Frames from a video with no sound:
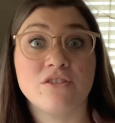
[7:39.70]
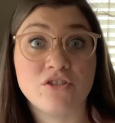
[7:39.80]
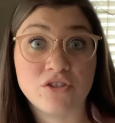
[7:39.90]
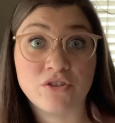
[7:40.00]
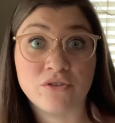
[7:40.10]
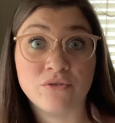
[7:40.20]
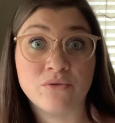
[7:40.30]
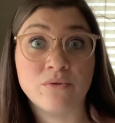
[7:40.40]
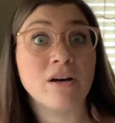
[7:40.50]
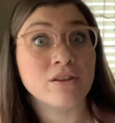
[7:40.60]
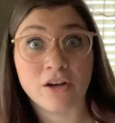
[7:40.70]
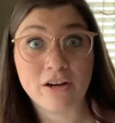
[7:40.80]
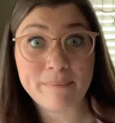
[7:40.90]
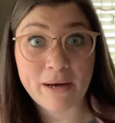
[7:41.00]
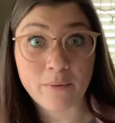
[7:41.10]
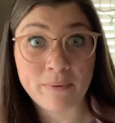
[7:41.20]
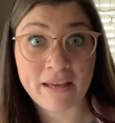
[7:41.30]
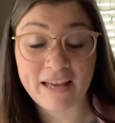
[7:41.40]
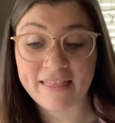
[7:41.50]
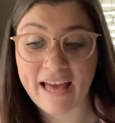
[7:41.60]
to learn about
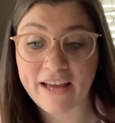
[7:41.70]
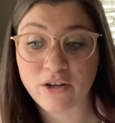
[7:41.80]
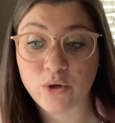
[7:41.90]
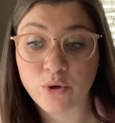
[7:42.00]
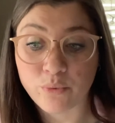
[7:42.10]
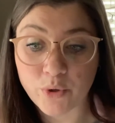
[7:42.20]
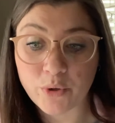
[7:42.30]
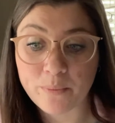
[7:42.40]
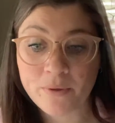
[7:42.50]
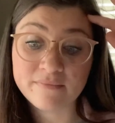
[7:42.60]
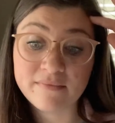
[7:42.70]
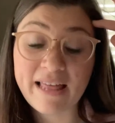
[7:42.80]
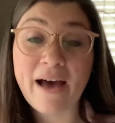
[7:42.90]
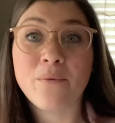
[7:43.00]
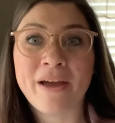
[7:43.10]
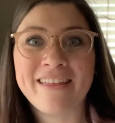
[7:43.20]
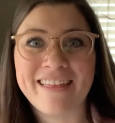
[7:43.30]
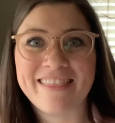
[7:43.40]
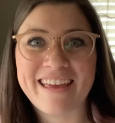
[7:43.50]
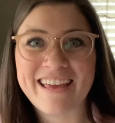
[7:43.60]
being in that group. That way
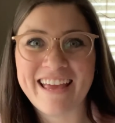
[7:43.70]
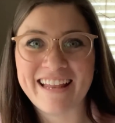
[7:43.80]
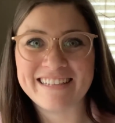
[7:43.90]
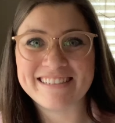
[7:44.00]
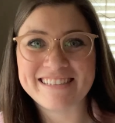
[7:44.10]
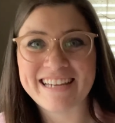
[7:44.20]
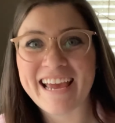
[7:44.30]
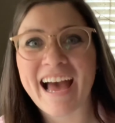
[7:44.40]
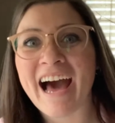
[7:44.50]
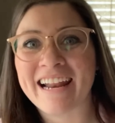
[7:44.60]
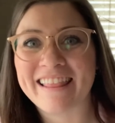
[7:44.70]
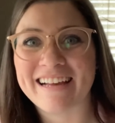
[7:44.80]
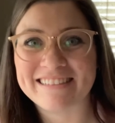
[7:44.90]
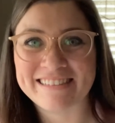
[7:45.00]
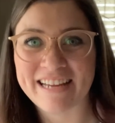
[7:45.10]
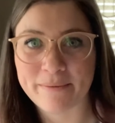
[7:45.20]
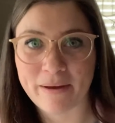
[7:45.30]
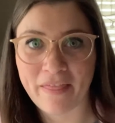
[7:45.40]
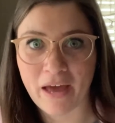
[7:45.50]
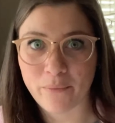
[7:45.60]
that they can stay out of that
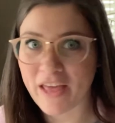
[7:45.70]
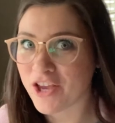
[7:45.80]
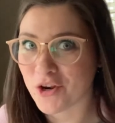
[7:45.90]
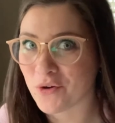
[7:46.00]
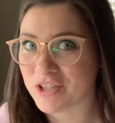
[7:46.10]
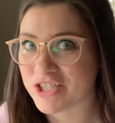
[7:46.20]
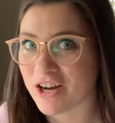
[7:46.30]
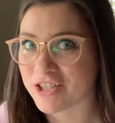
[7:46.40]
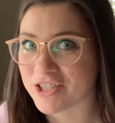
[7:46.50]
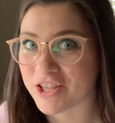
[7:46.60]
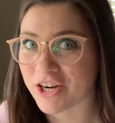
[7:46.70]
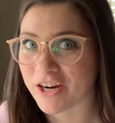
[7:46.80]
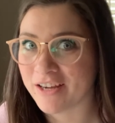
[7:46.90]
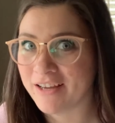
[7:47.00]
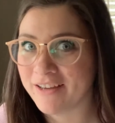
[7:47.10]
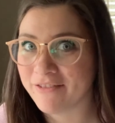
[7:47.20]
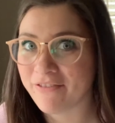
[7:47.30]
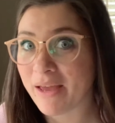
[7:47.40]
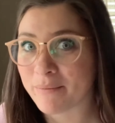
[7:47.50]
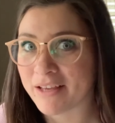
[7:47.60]
stigma that they can only talk to their
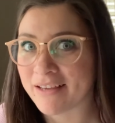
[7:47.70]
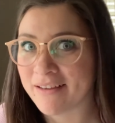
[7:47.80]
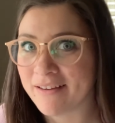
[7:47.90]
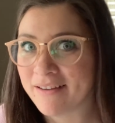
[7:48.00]
family.